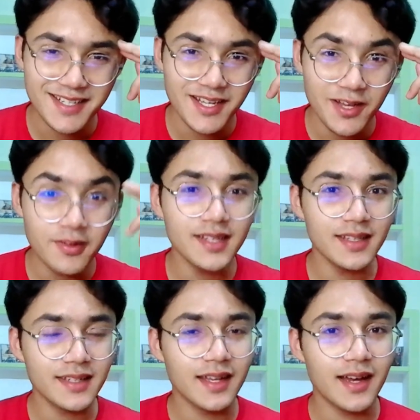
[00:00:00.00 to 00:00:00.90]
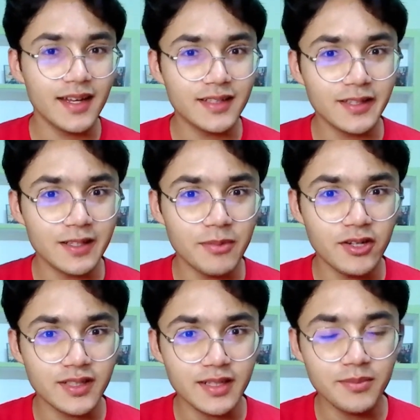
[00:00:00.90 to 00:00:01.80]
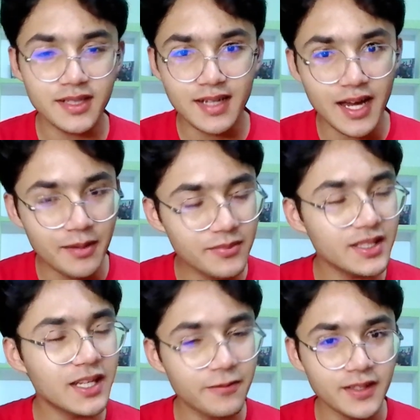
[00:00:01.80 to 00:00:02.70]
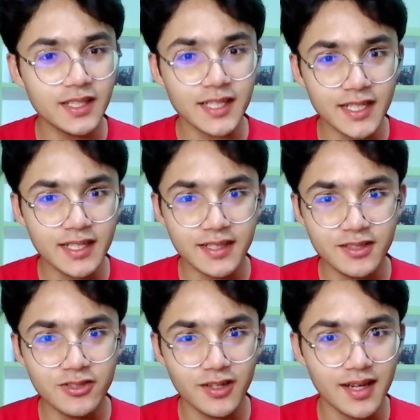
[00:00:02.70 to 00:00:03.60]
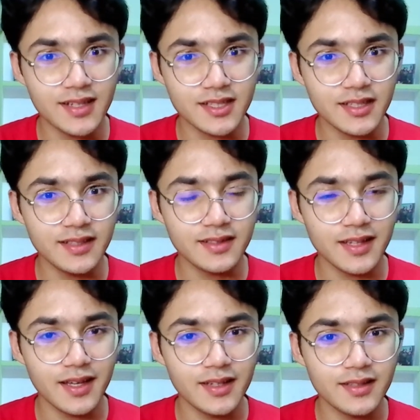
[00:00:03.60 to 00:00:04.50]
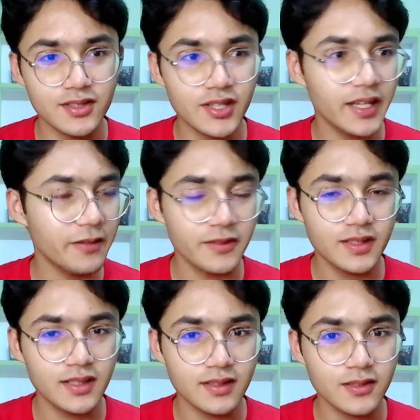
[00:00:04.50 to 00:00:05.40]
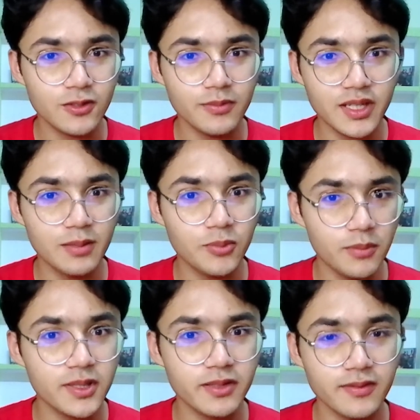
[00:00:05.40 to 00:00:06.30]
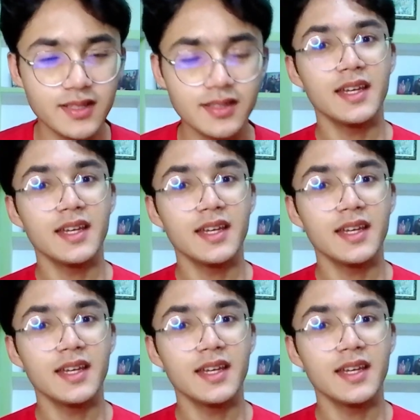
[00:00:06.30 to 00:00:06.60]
Well, then I'll think about it, but I'm definitely gonna reinstall Arch Linux and try everything to make a proper switch.